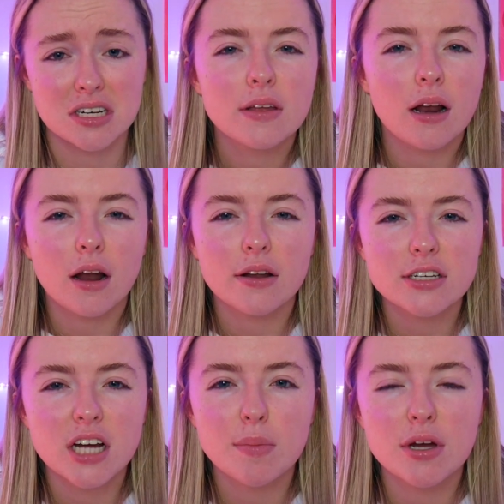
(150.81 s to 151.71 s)
A lot of the
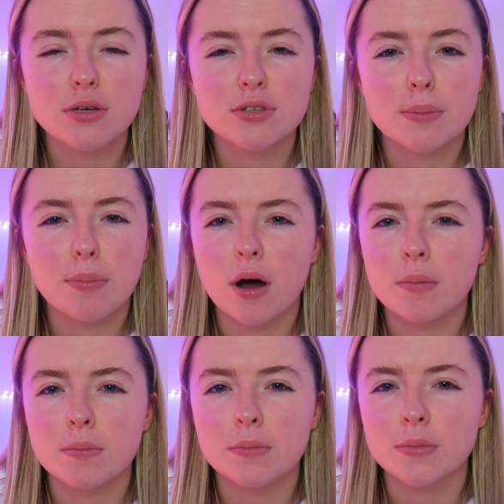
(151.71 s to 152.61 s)
time I use the
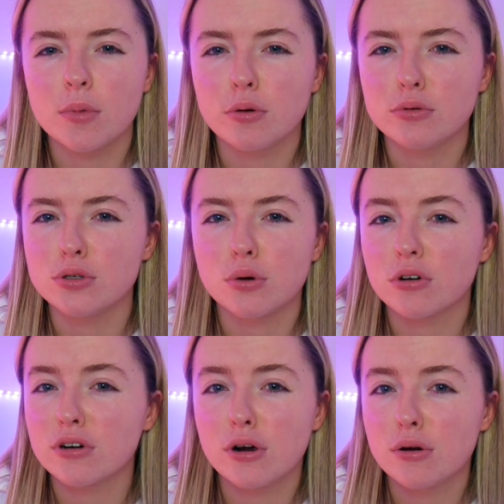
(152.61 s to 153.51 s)

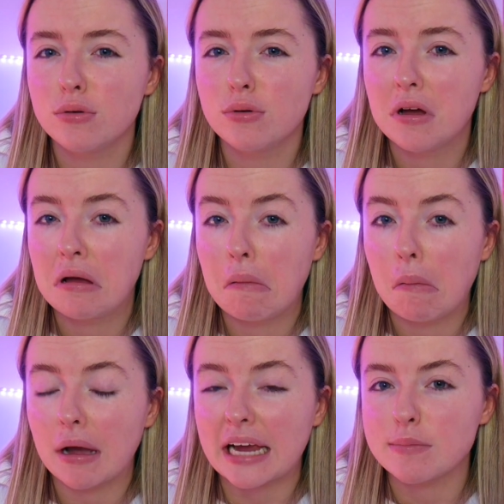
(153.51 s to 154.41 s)
Pomodoro,
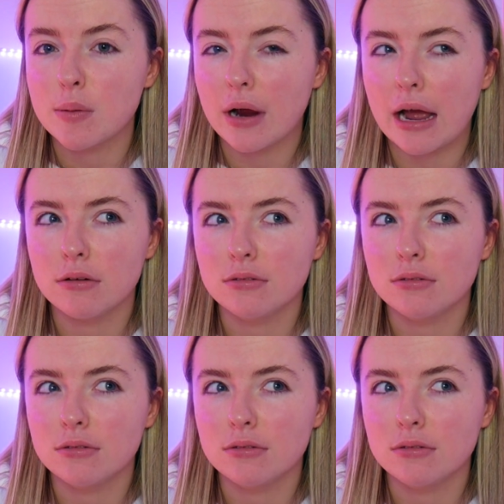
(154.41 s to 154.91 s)
I can't remember how